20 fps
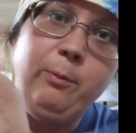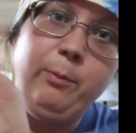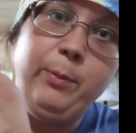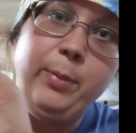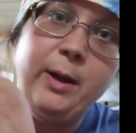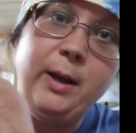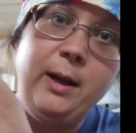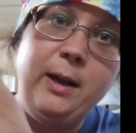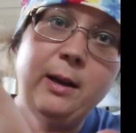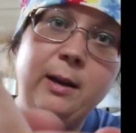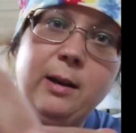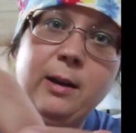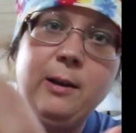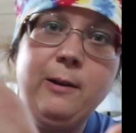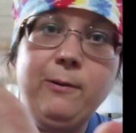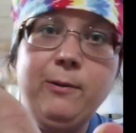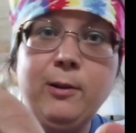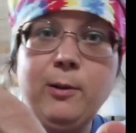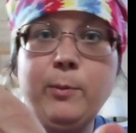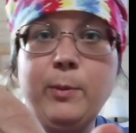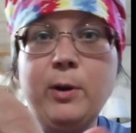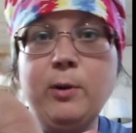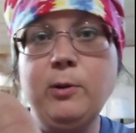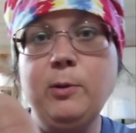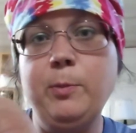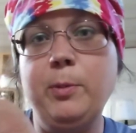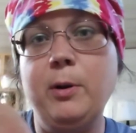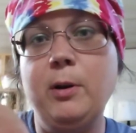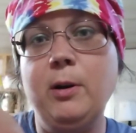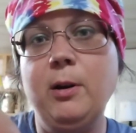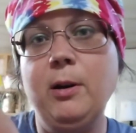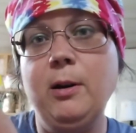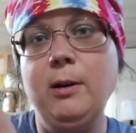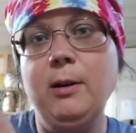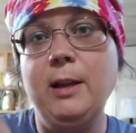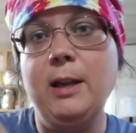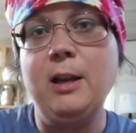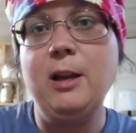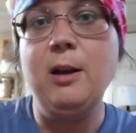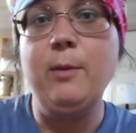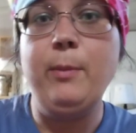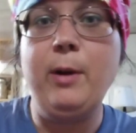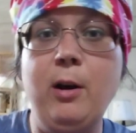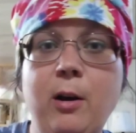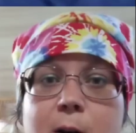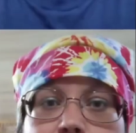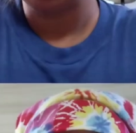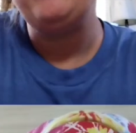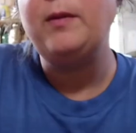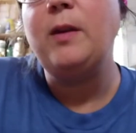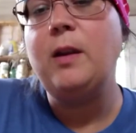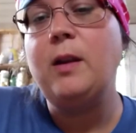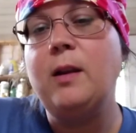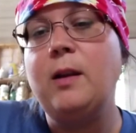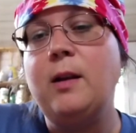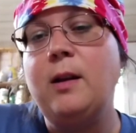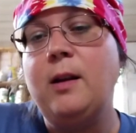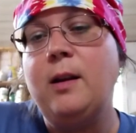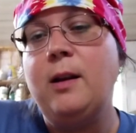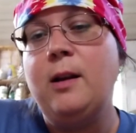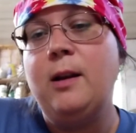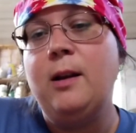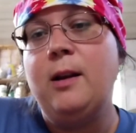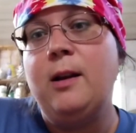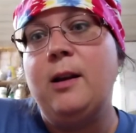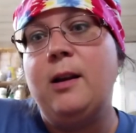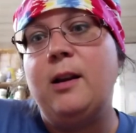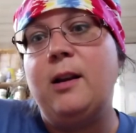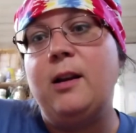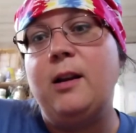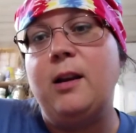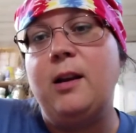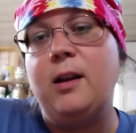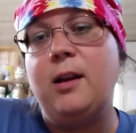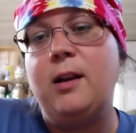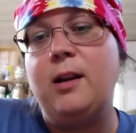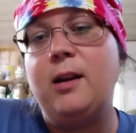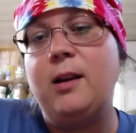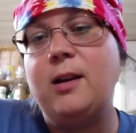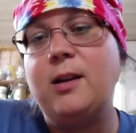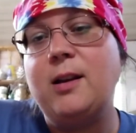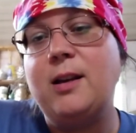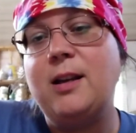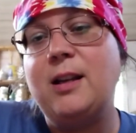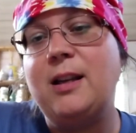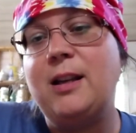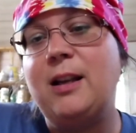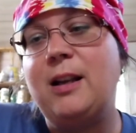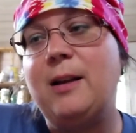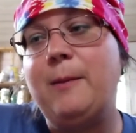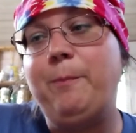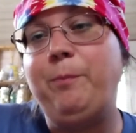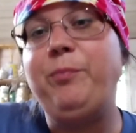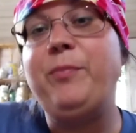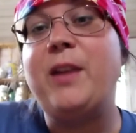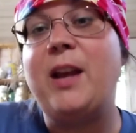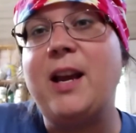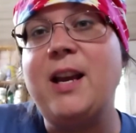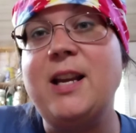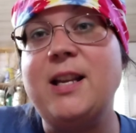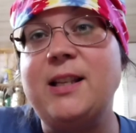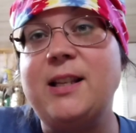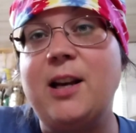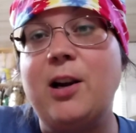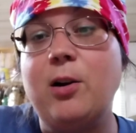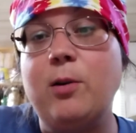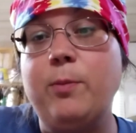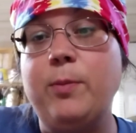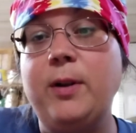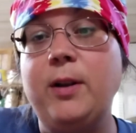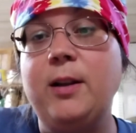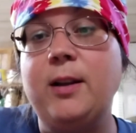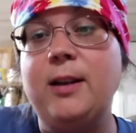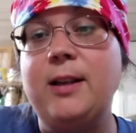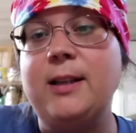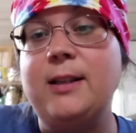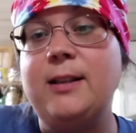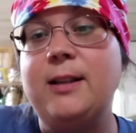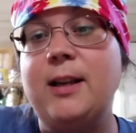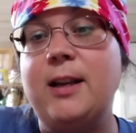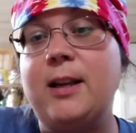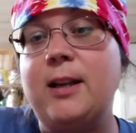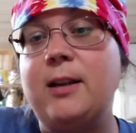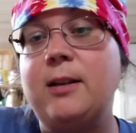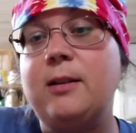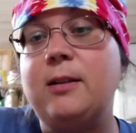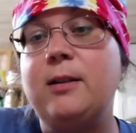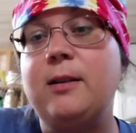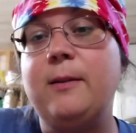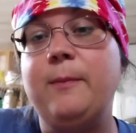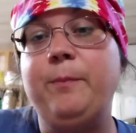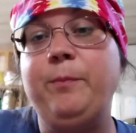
But for the most part, they come off. I get tired of peeling these things.